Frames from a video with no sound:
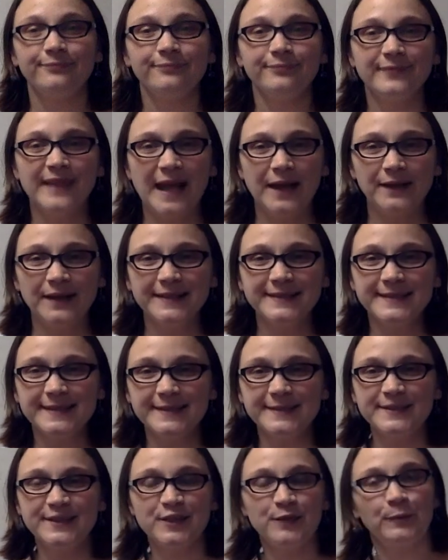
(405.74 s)
Now let's
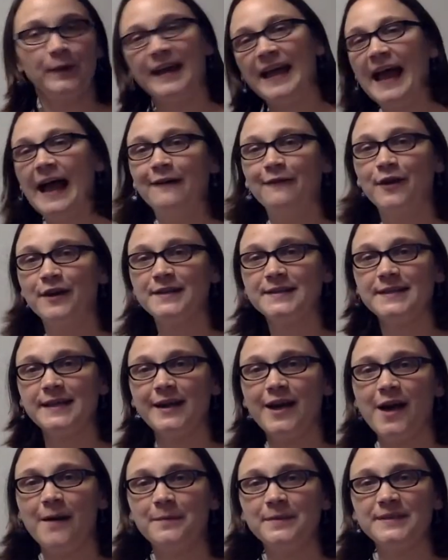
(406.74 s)
assume we have our
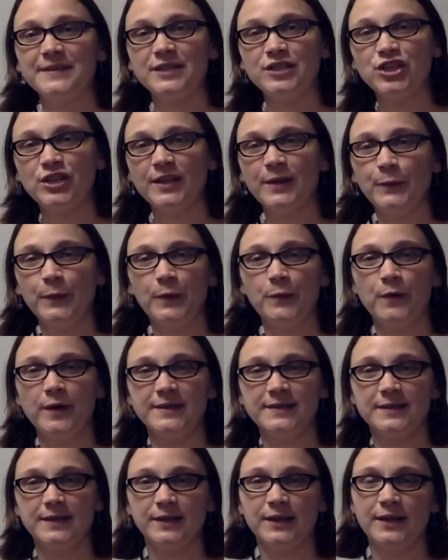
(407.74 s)
decomposition that we
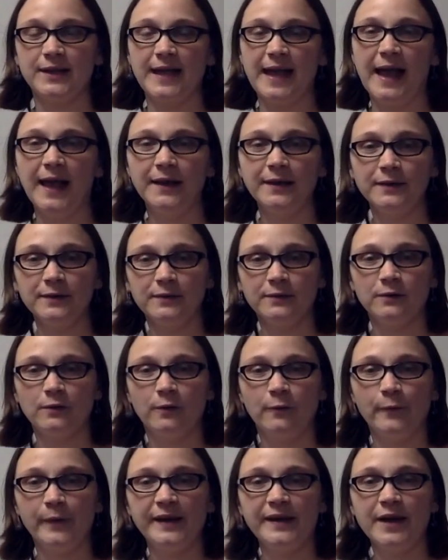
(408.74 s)
want to look at.
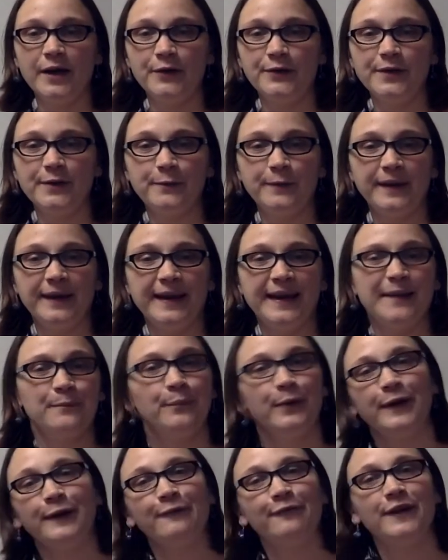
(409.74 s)
We know that we can
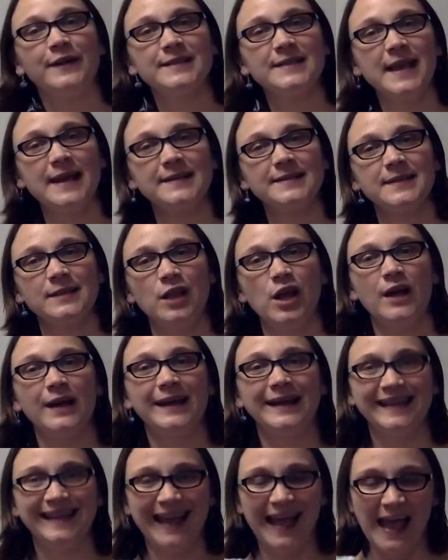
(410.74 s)
put a vertex along
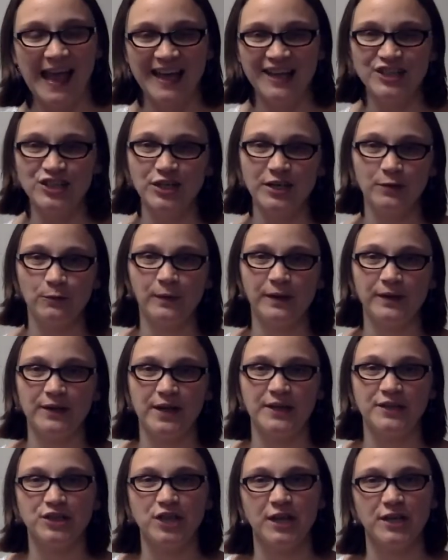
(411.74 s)
any edge and it will
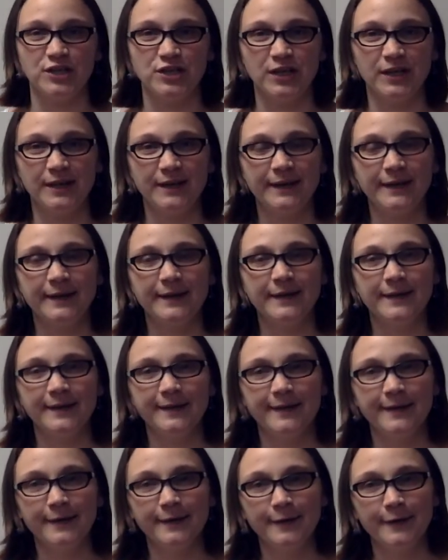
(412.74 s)
not change it.
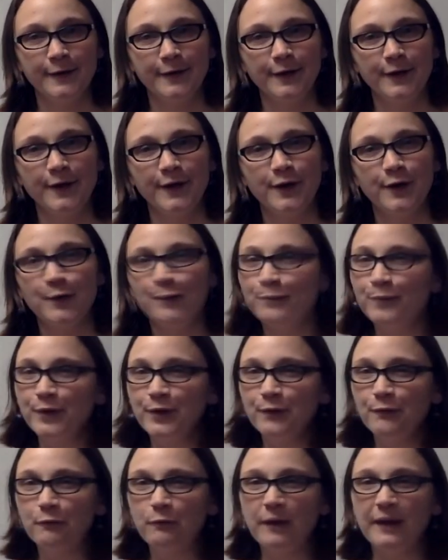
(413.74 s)

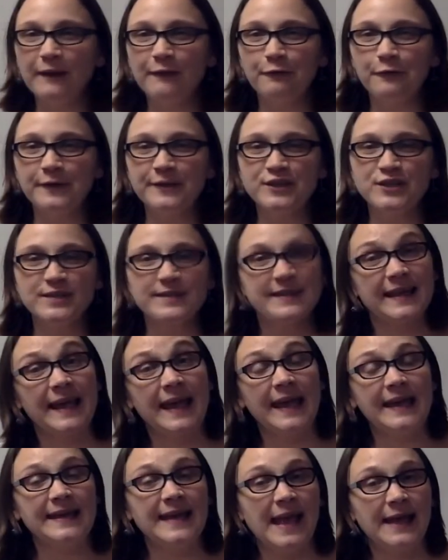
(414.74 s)
But what if we just
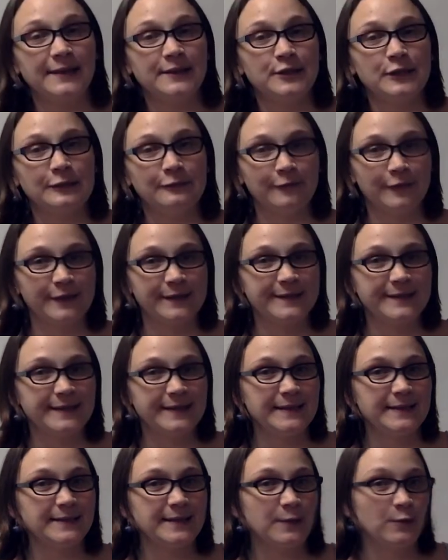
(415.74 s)
connect two
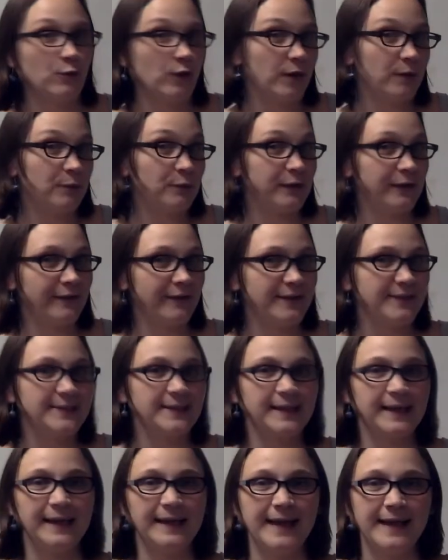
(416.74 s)
vertices that weren't
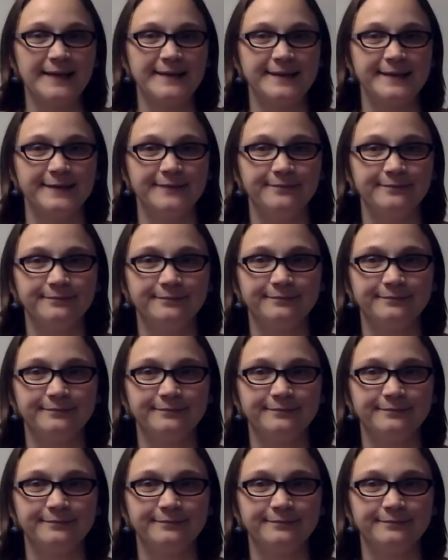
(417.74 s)
previously connected?